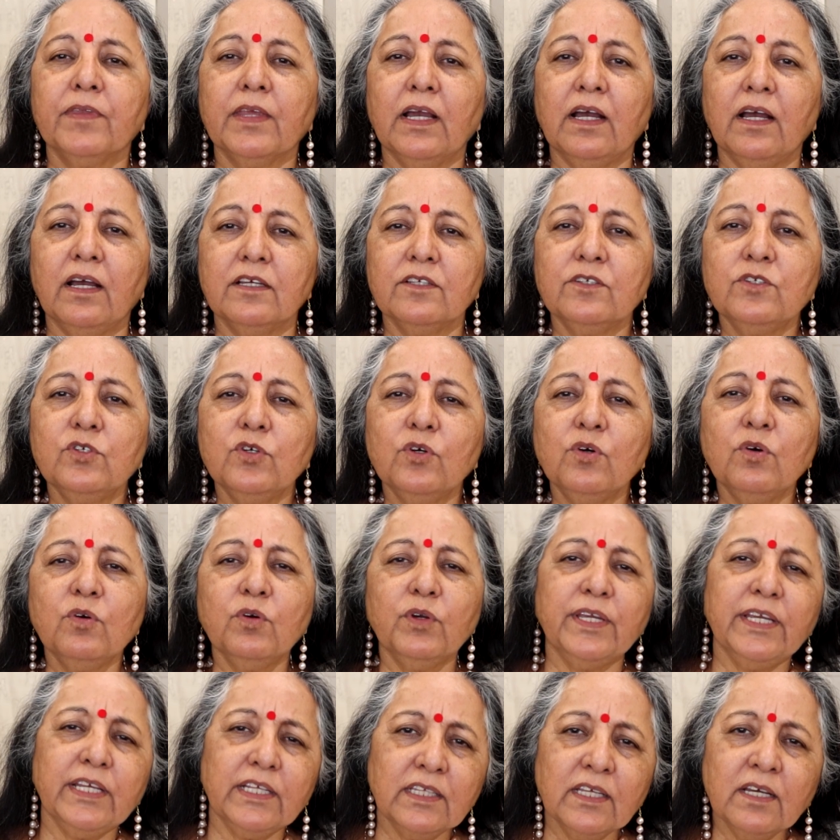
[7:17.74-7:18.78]
Uh, so
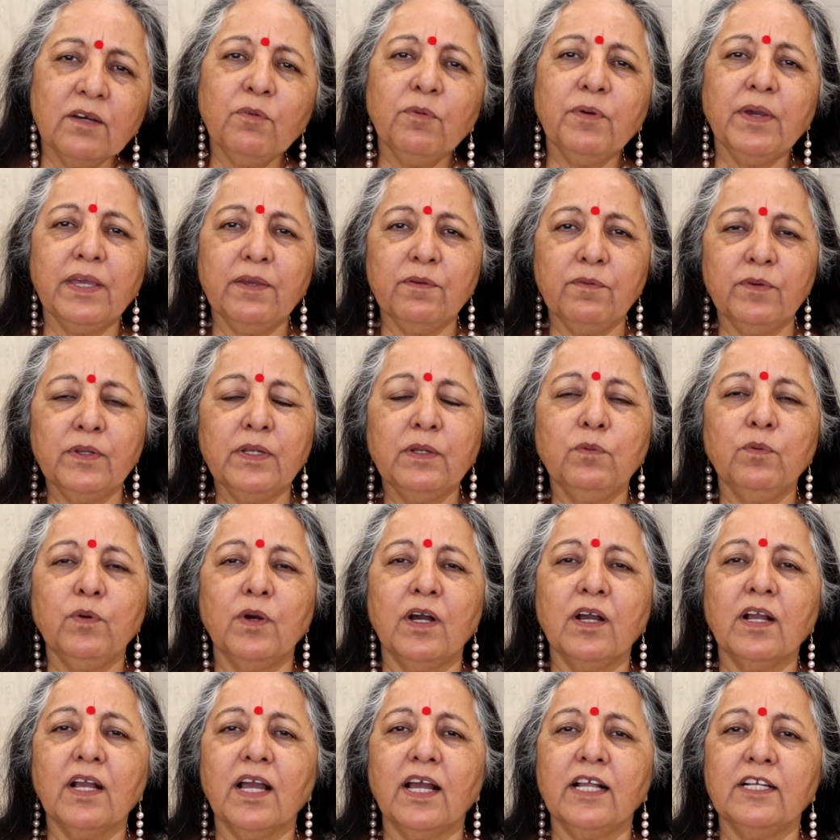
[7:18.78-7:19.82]
either way will
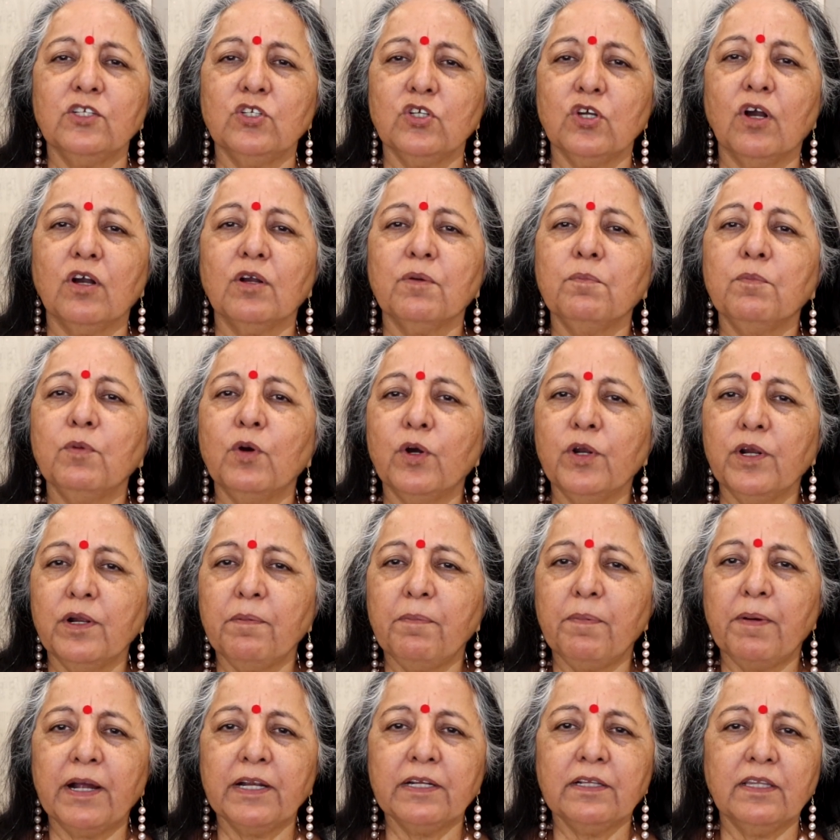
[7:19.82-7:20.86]
work. I'll talk more
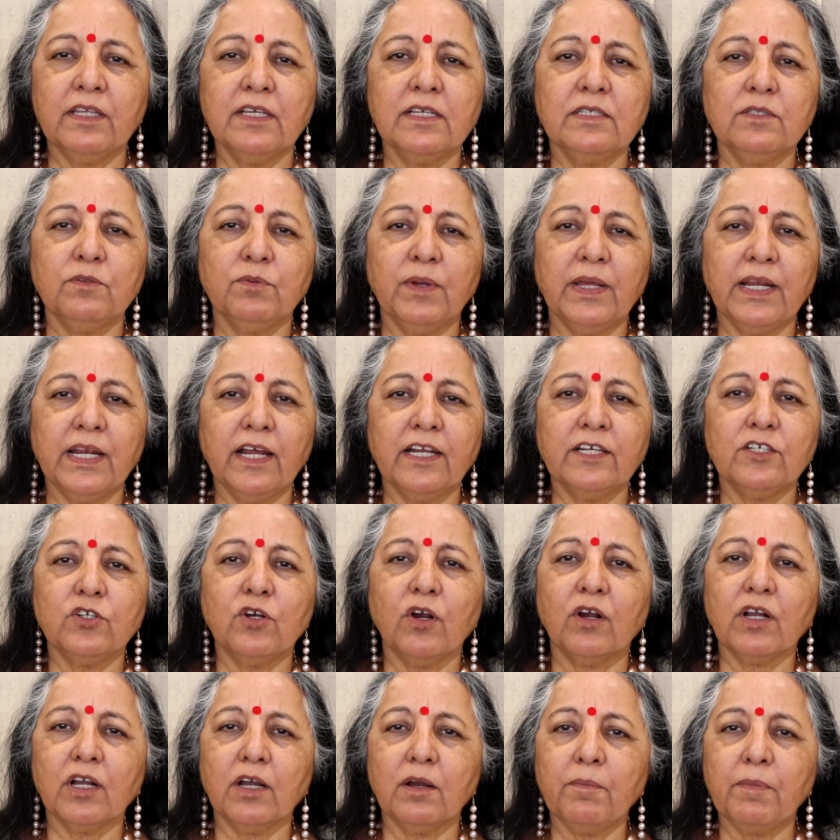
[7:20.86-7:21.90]
about this when I
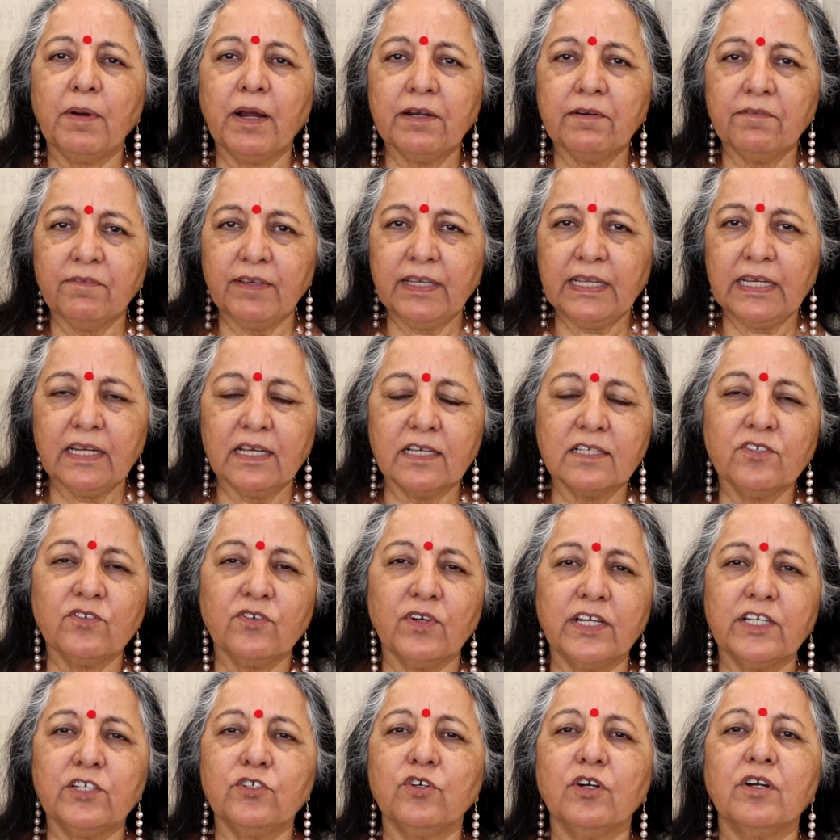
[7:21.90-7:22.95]
talk about Venus
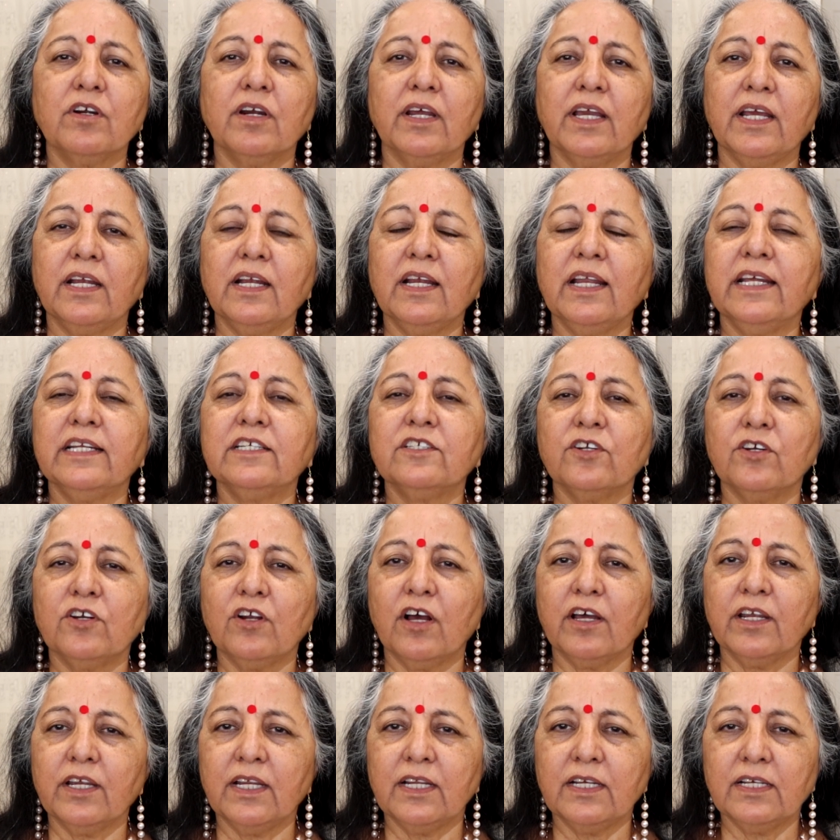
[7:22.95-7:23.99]
retrograde later
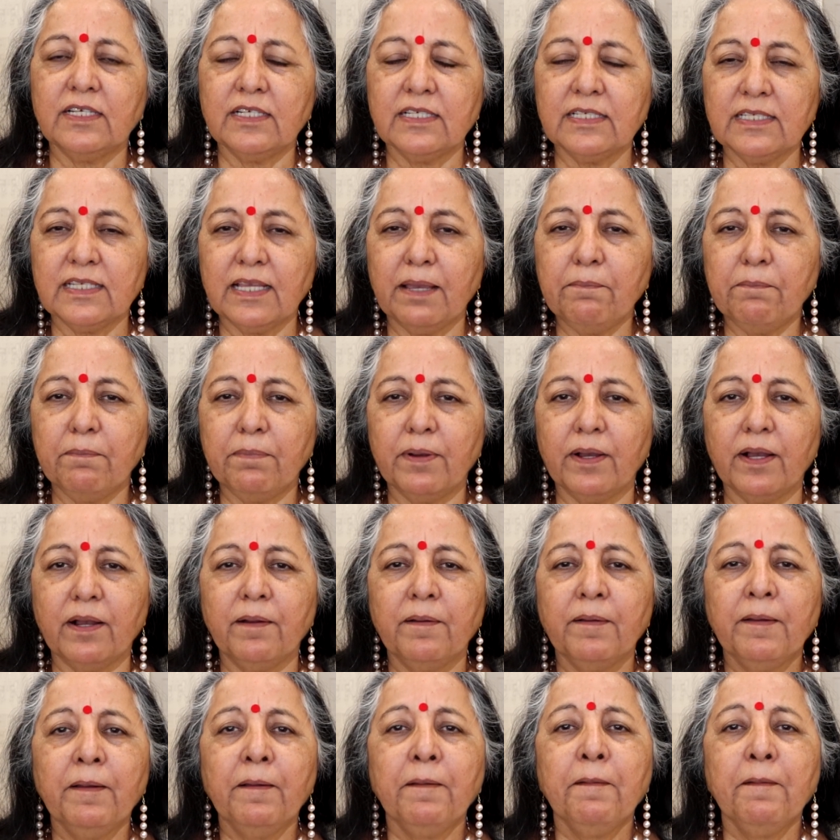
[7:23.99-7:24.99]
on in December.